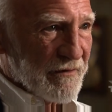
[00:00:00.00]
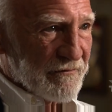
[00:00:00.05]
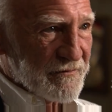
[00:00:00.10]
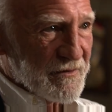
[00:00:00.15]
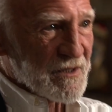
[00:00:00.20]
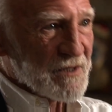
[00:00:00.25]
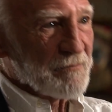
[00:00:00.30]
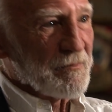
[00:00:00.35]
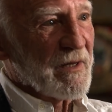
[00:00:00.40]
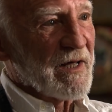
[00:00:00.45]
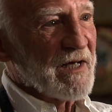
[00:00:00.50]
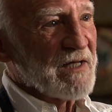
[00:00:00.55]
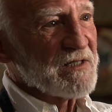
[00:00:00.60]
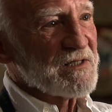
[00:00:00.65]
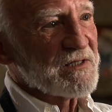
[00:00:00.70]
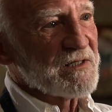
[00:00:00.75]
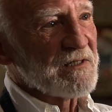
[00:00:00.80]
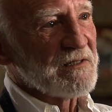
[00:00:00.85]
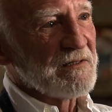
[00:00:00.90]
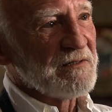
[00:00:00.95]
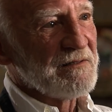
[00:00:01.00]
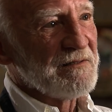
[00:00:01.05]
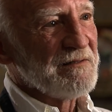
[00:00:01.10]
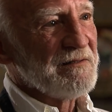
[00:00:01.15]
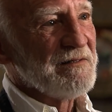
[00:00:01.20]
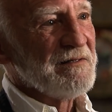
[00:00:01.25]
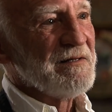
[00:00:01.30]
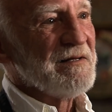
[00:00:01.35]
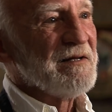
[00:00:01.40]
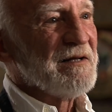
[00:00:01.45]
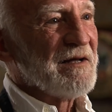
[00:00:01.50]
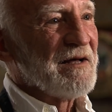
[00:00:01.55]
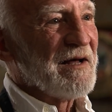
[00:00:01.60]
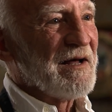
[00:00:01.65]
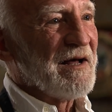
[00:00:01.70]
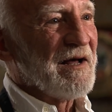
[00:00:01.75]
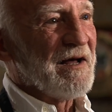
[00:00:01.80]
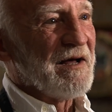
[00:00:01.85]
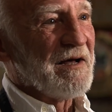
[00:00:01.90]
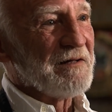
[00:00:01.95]
of this place
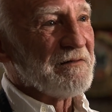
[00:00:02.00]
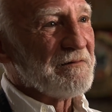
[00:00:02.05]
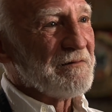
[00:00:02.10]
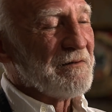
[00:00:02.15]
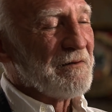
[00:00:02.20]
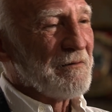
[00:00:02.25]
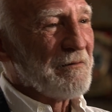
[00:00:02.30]
and